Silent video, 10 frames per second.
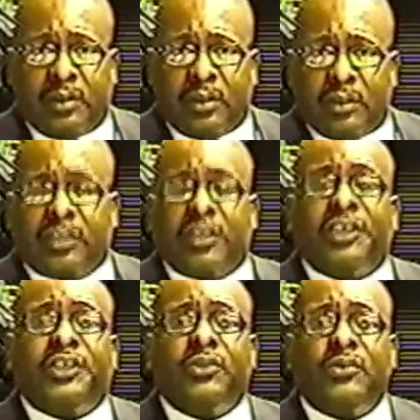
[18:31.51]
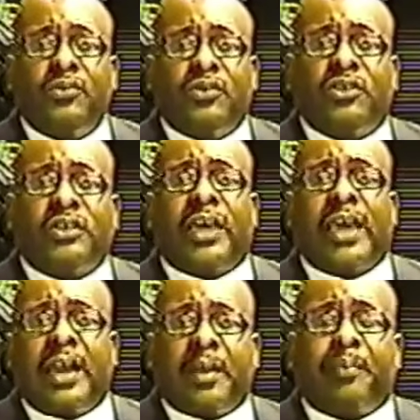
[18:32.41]
It's a huge,
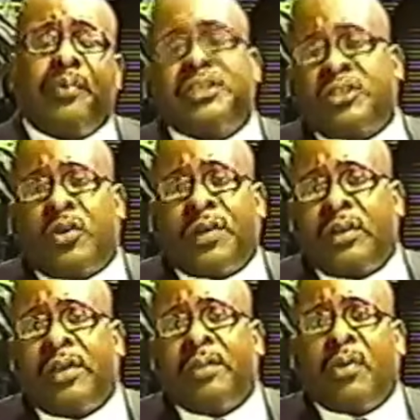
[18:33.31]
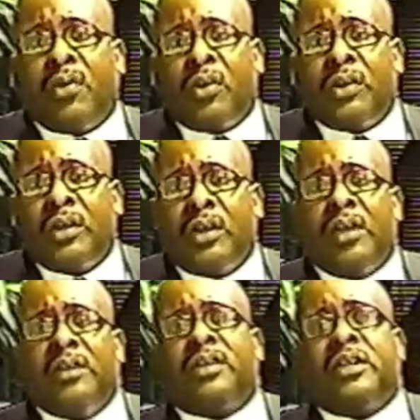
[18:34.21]
gigantic, prehistoric-looking bird
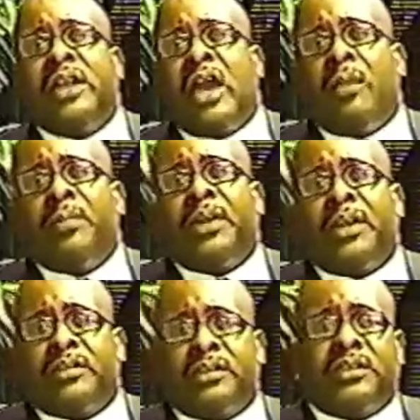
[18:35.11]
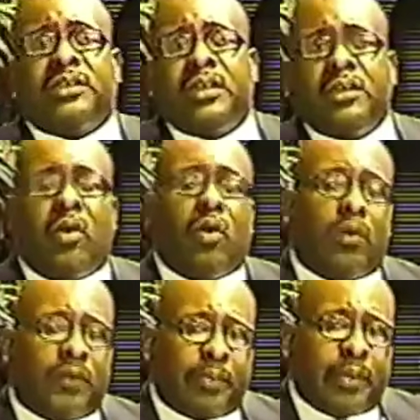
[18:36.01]
that they're now beginning to see all
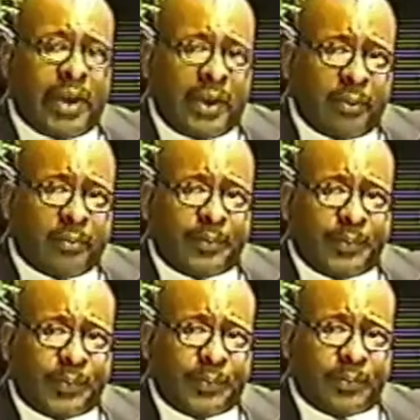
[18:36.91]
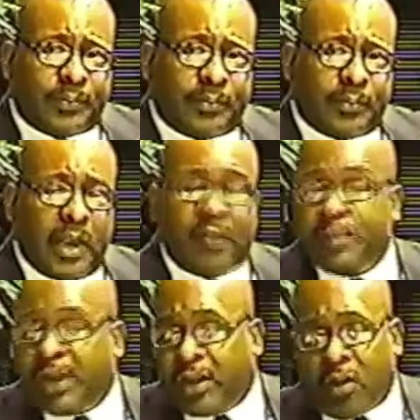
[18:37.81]
over the planet. I have
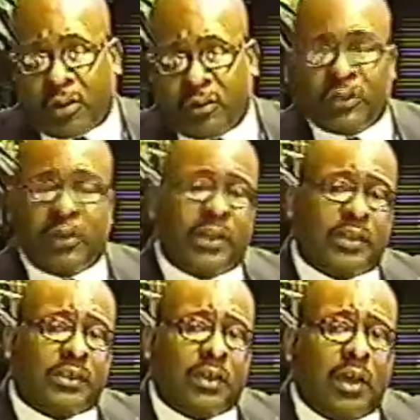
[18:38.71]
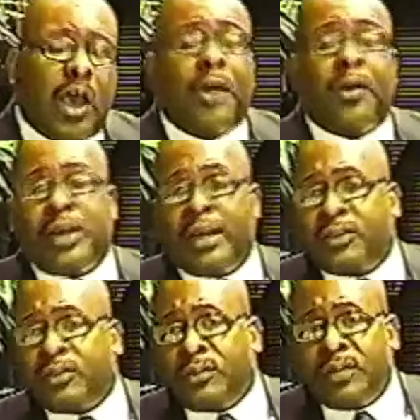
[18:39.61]
many articles on this. And all you got to
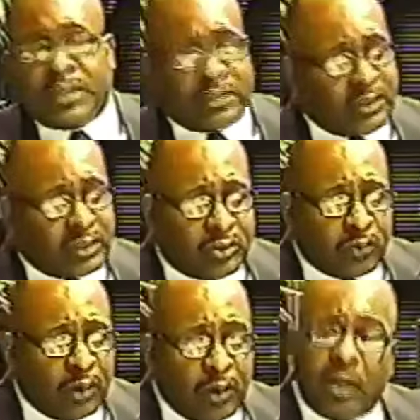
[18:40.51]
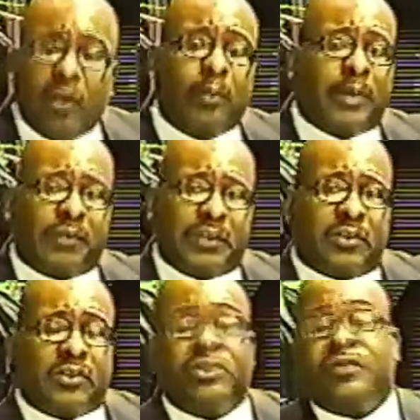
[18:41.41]
do is just do a little bit of
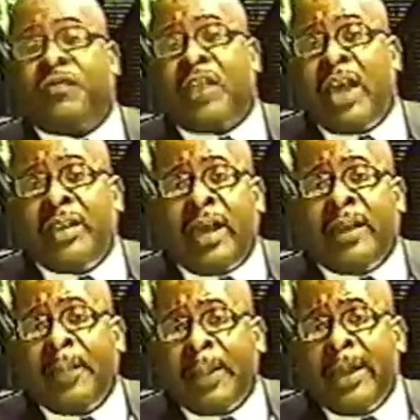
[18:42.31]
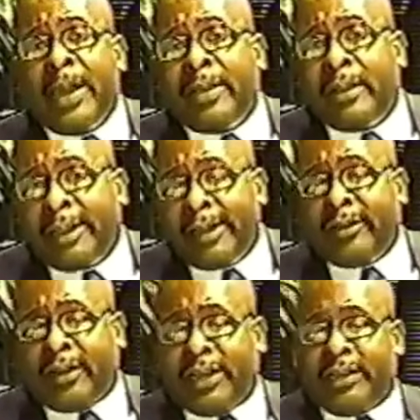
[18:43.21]
research, and you'll find that in
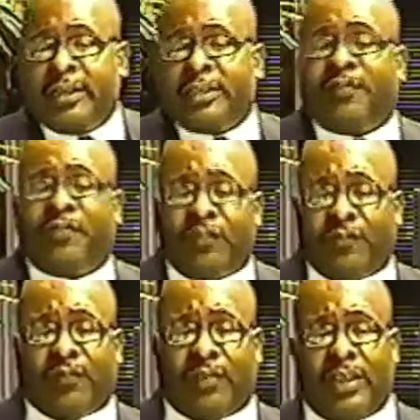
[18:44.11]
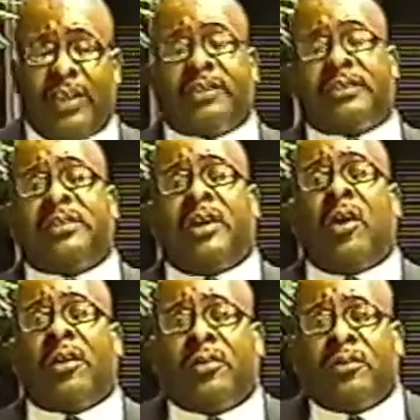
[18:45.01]
the these latest
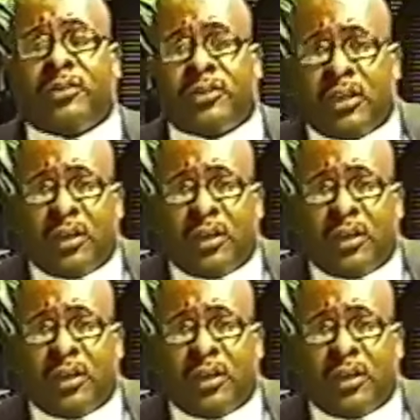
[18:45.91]
articles